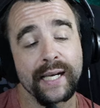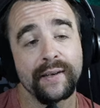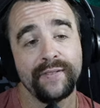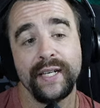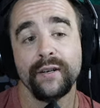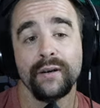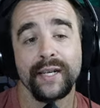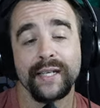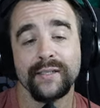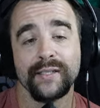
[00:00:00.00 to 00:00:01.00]
here I
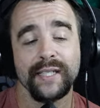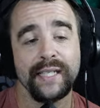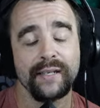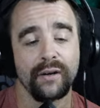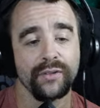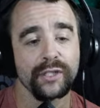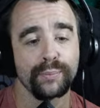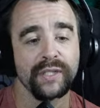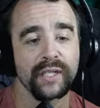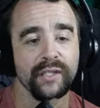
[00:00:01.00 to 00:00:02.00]
can see on this
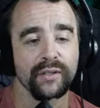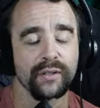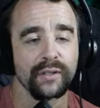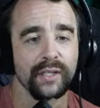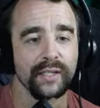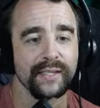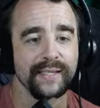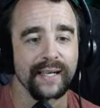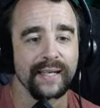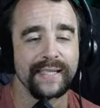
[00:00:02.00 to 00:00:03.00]
particular
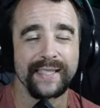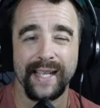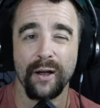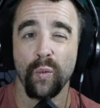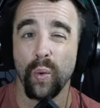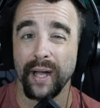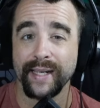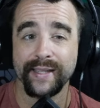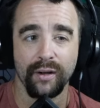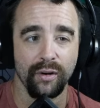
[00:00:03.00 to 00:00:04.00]
design is how wide
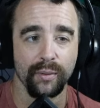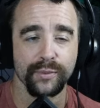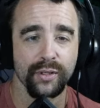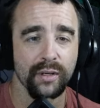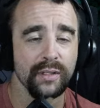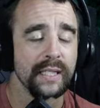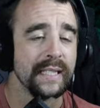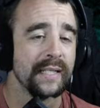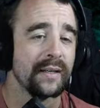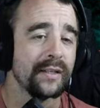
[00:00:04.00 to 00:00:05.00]
the arms are.
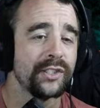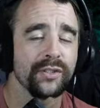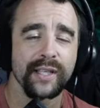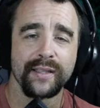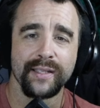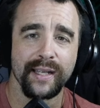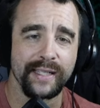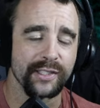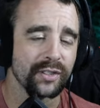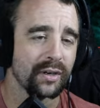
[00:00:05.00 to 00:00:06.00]
Just like the Night
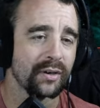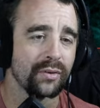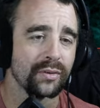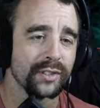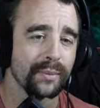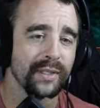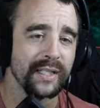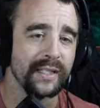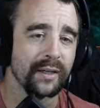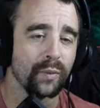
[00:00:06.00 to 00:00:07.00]
Star or some of
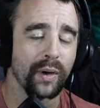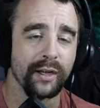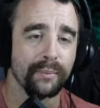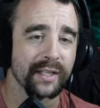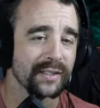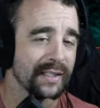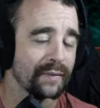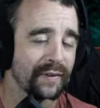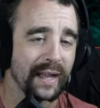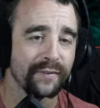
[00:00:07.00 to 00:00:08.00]
the wider mechs like the
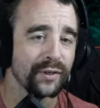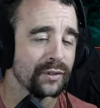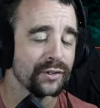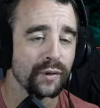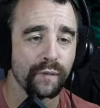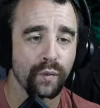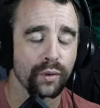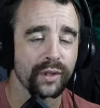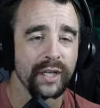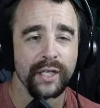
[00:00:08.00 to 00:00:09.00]
Fafnir and so forth,
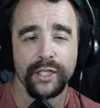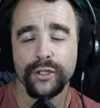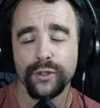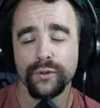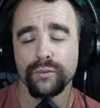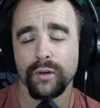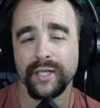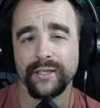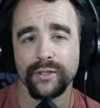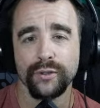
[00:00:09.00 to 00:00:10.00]
you do run
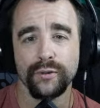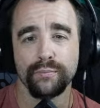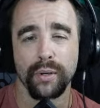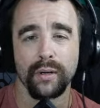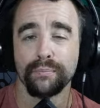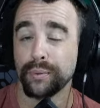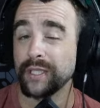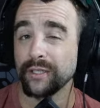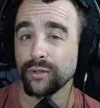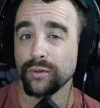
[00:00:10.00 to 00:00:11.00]
into
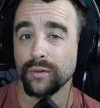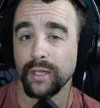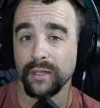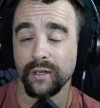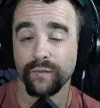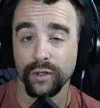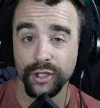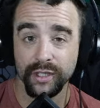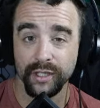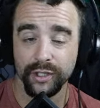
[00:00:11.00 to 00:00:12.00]
potential
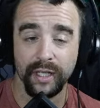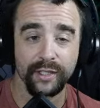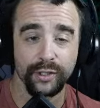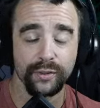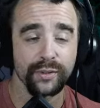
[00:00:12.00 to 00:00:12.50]
convergence issues.